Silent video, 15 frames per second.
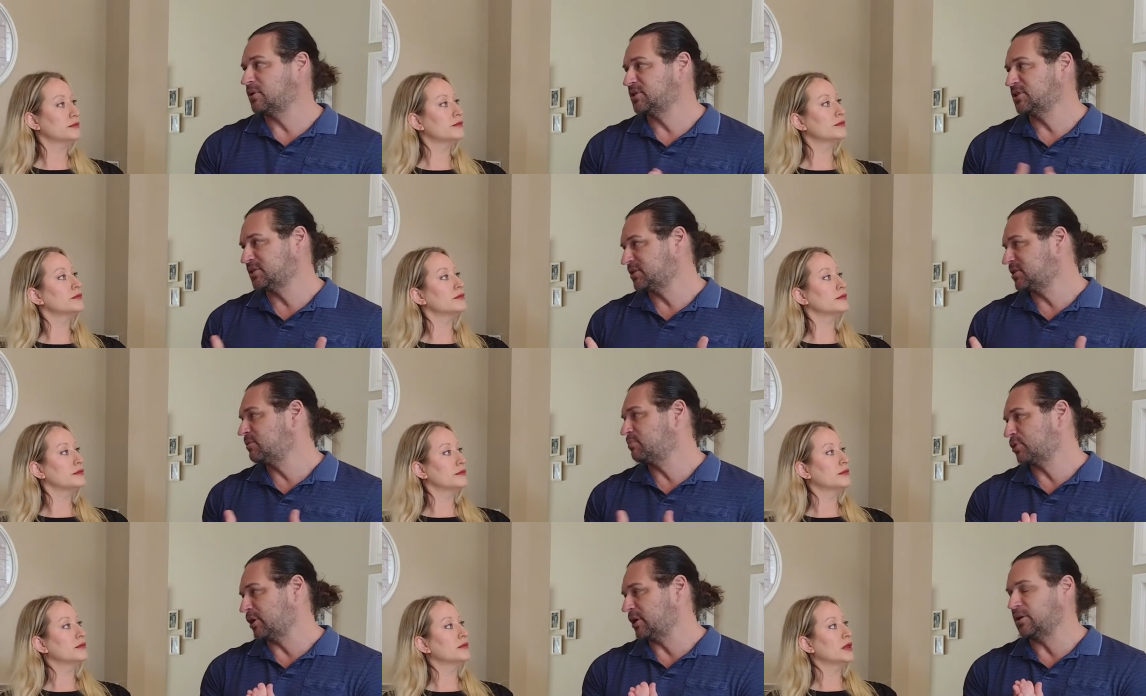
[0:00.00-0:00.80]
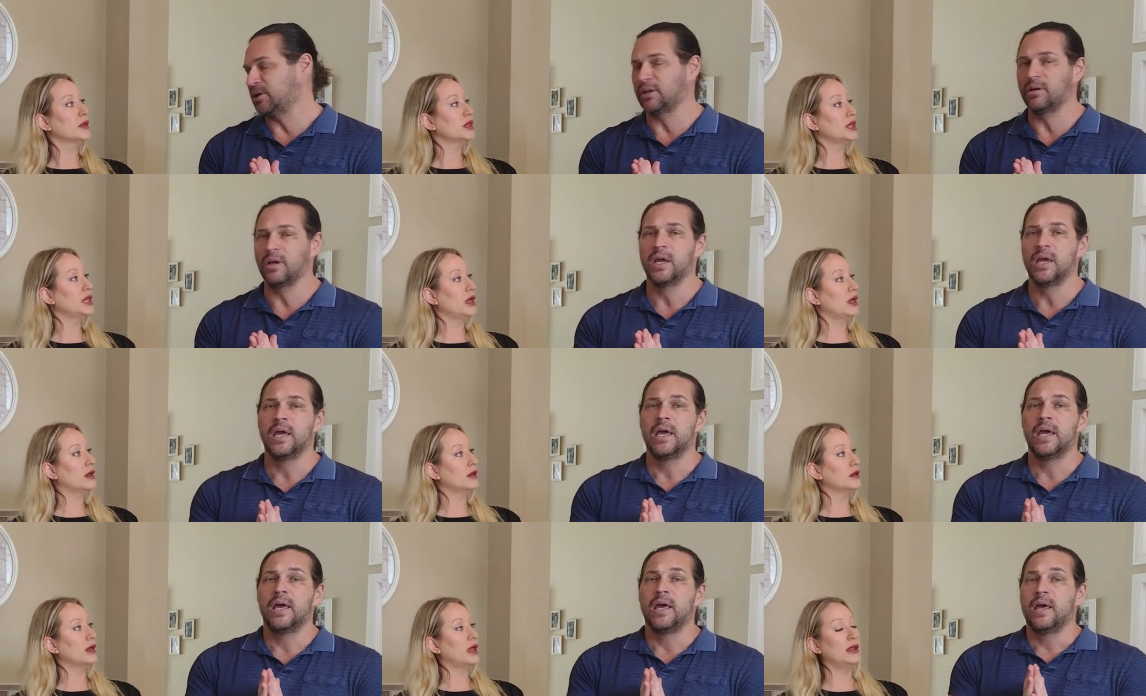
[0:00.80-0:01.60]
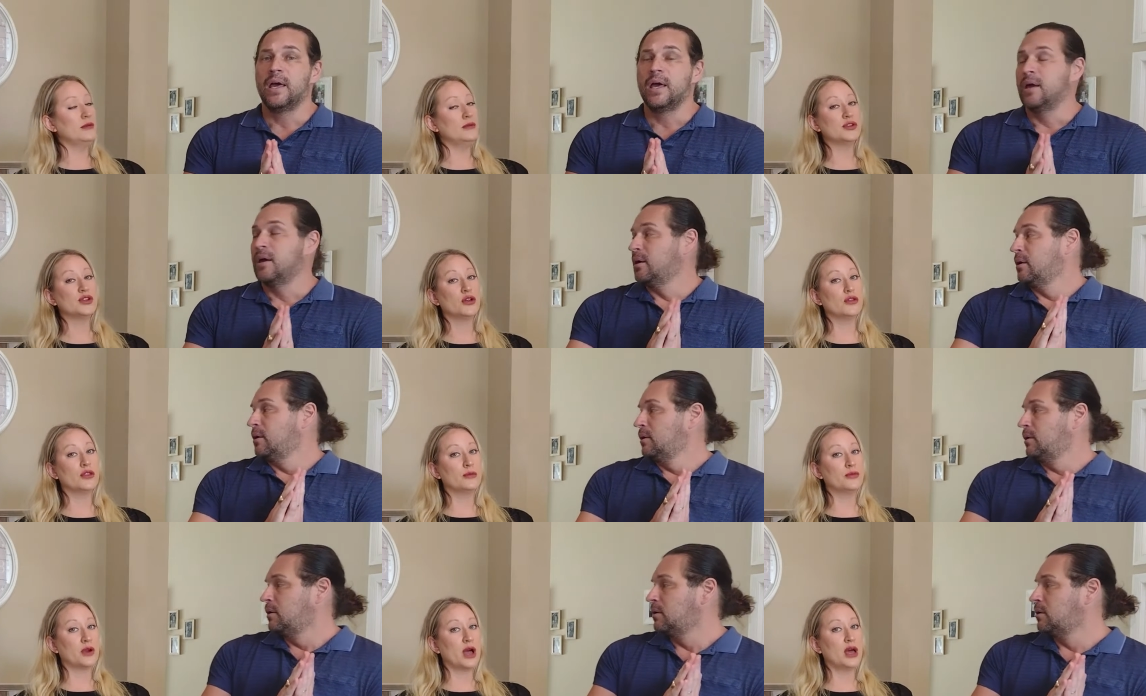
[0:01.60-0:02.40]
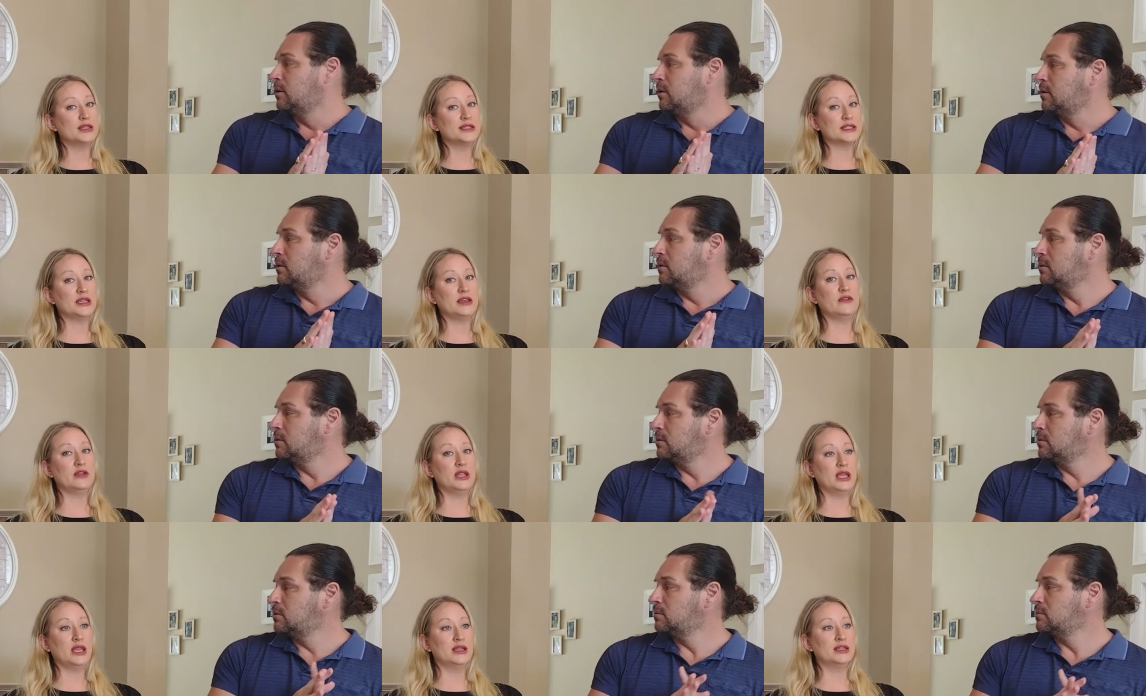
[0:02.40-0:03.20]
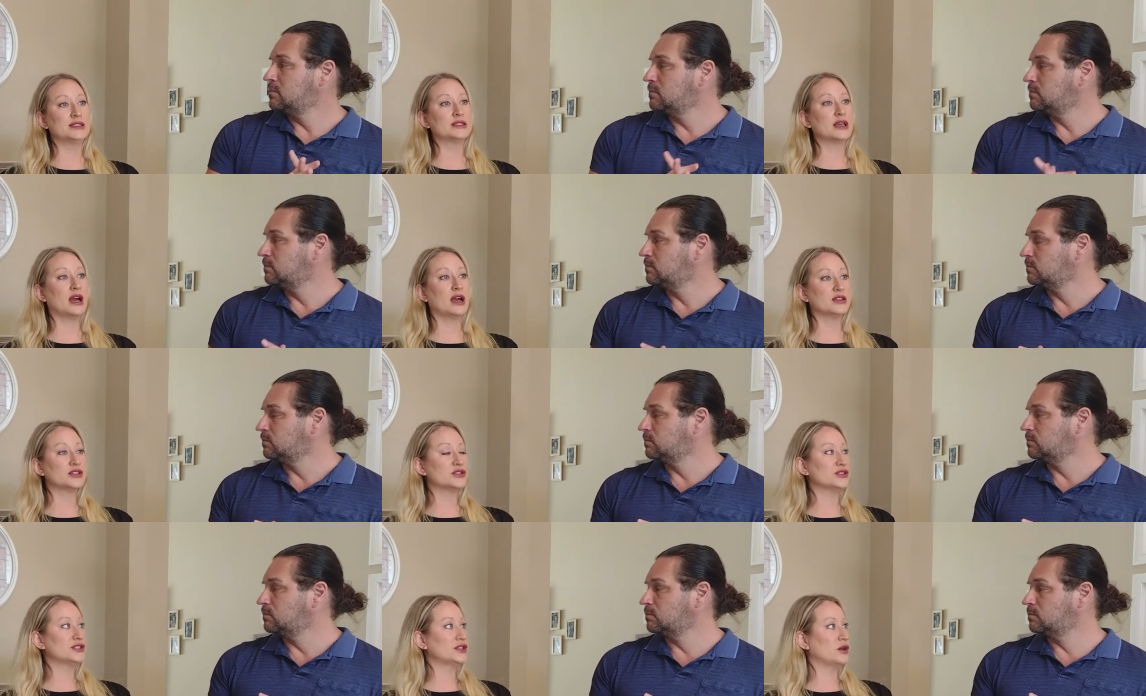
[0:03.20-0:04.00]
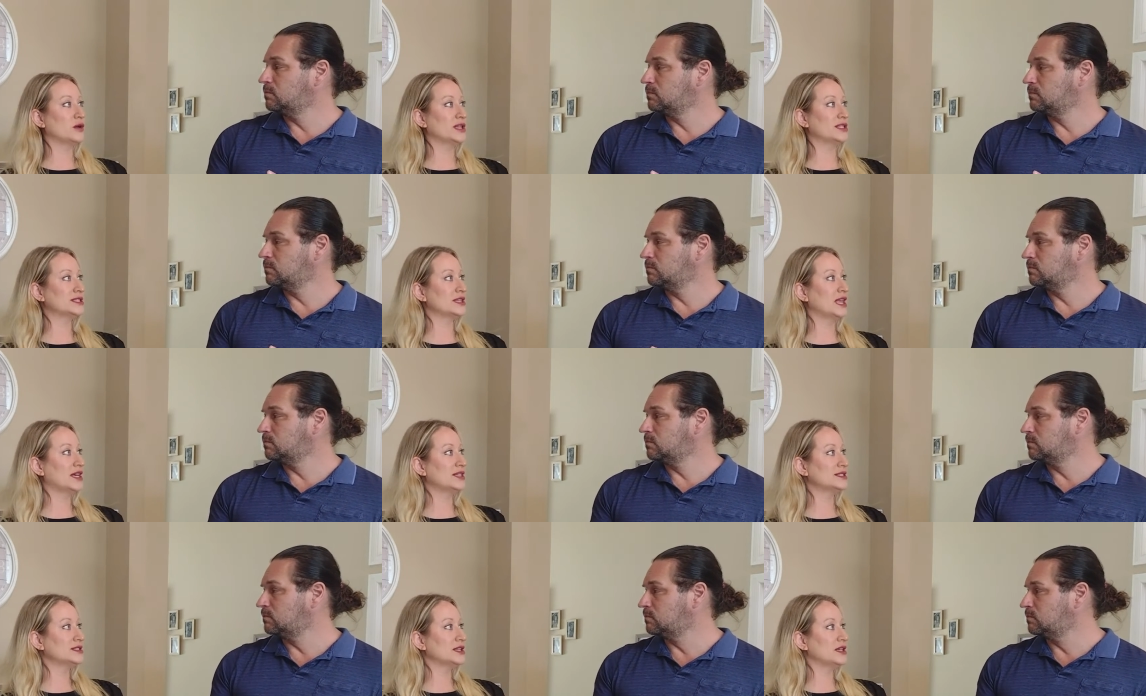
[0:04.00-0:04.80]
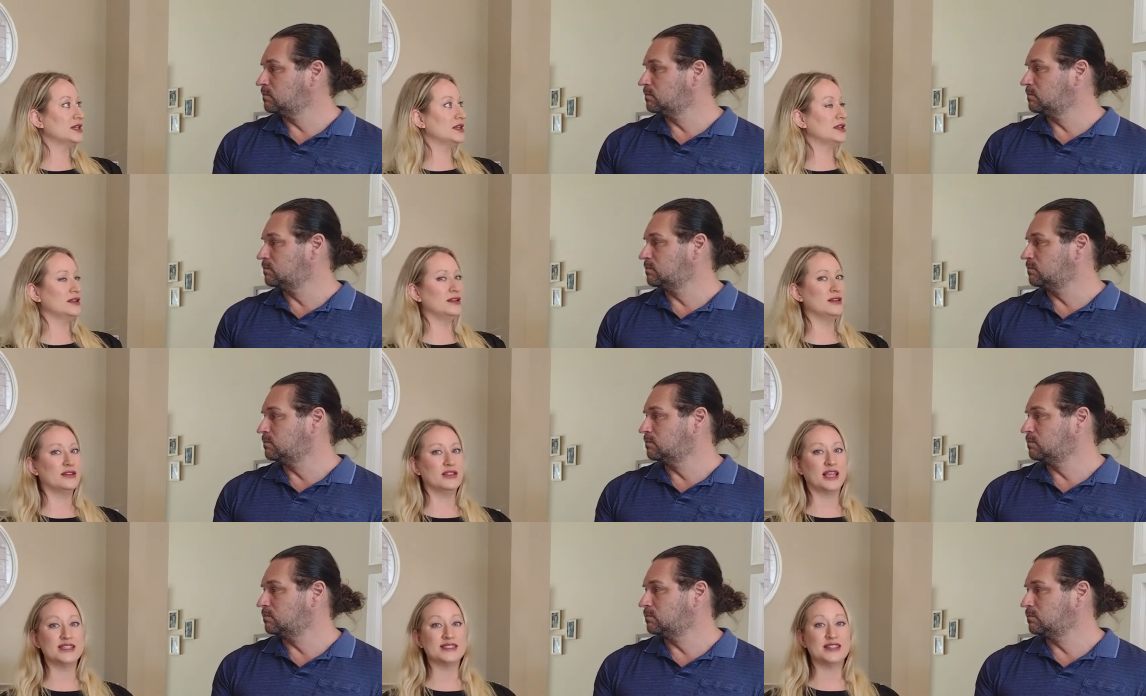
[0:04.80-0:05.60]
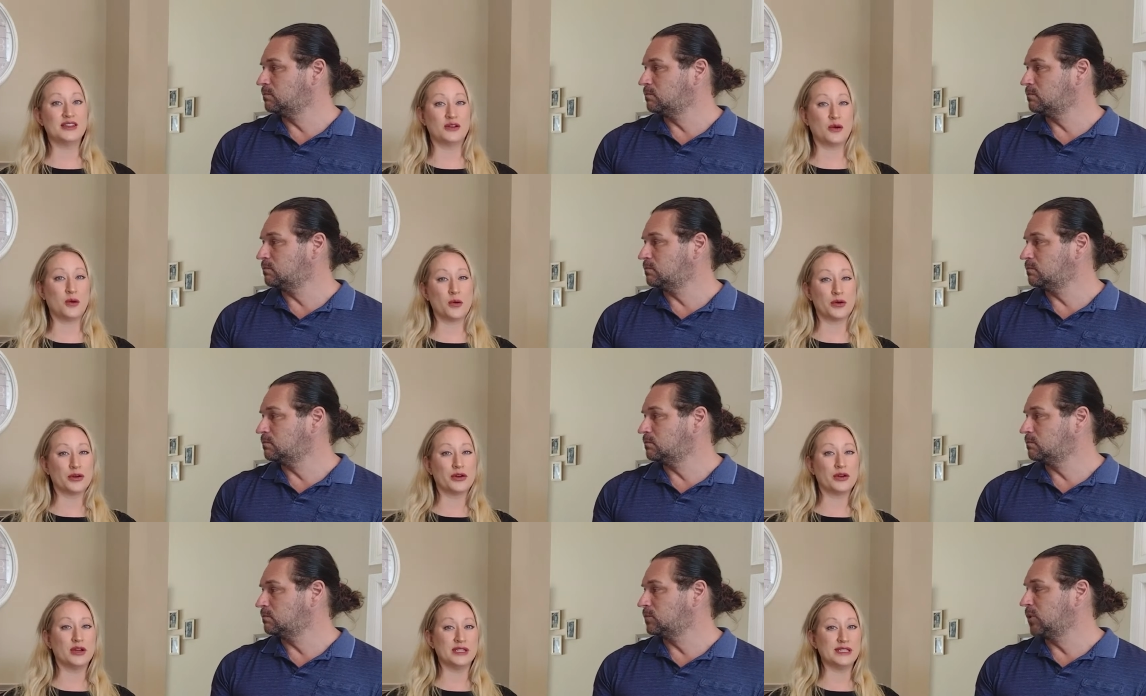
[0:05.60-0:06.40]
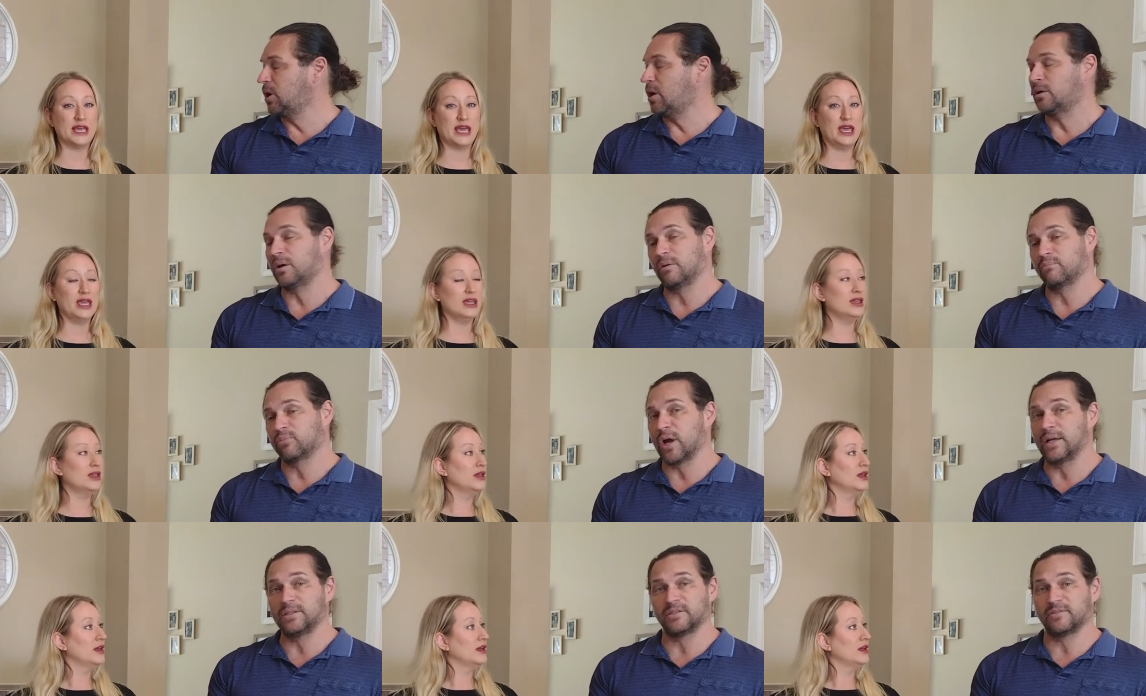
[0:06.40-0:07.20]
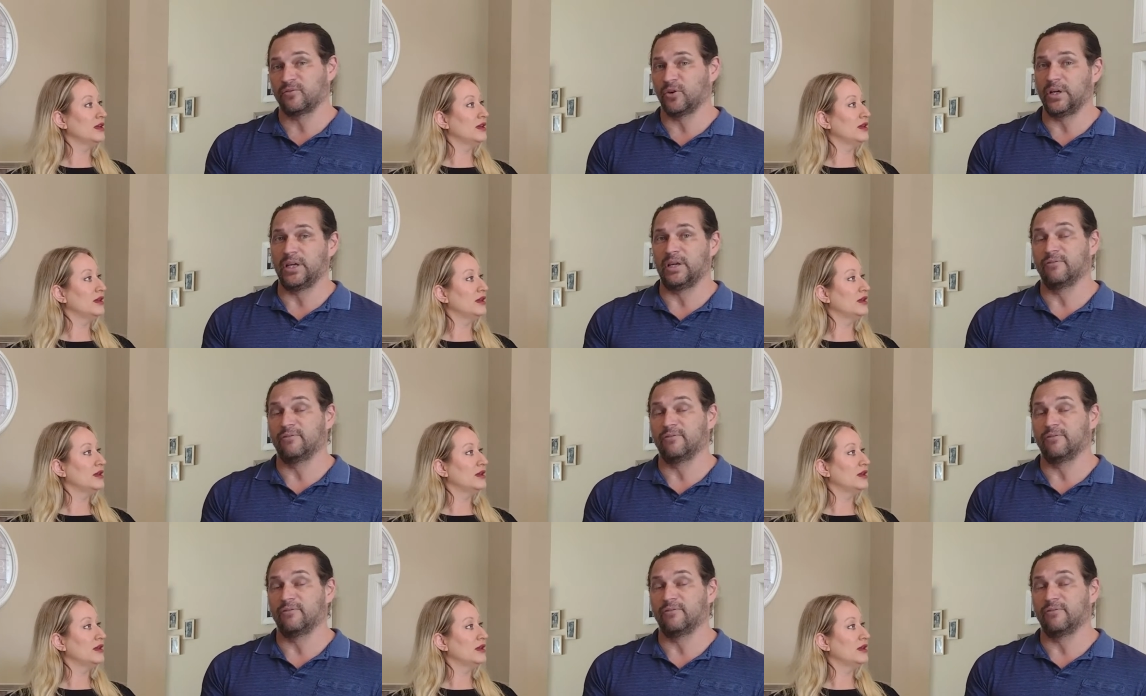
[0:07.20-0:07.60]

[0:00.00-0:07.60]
Speaker 1: which is still pretty good yeah
Speaker 2: and so the bronze even is gosh so it's less than less than a quarter a day no, no bronze
Speaker 1: is free